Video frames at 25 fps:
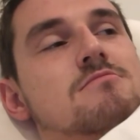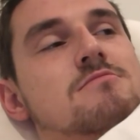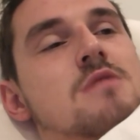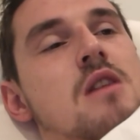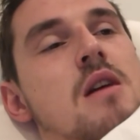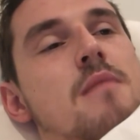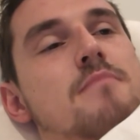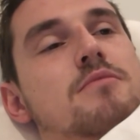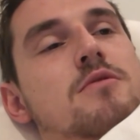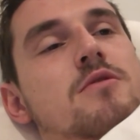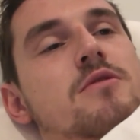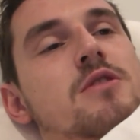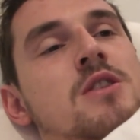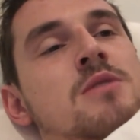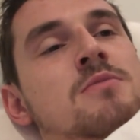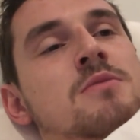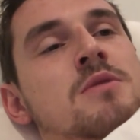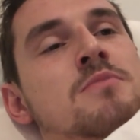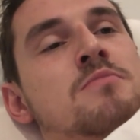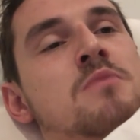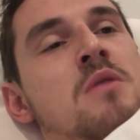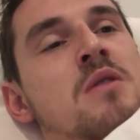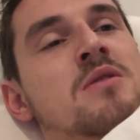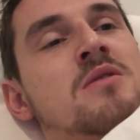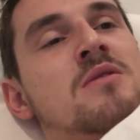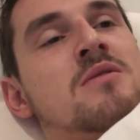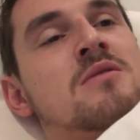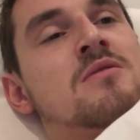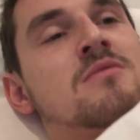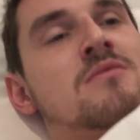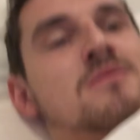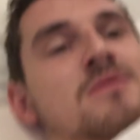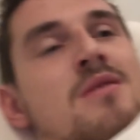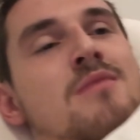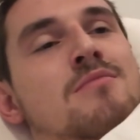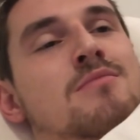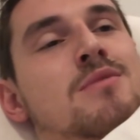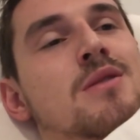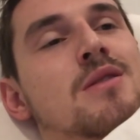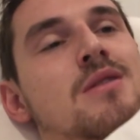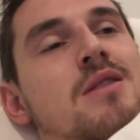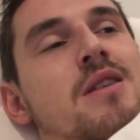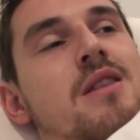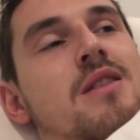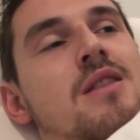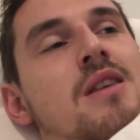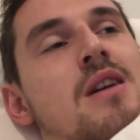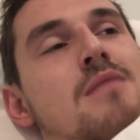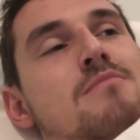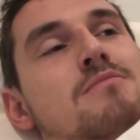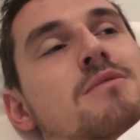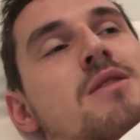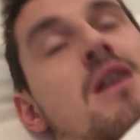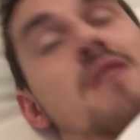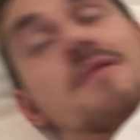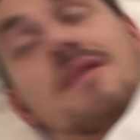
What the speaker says: wrap Christmas presents or something like that.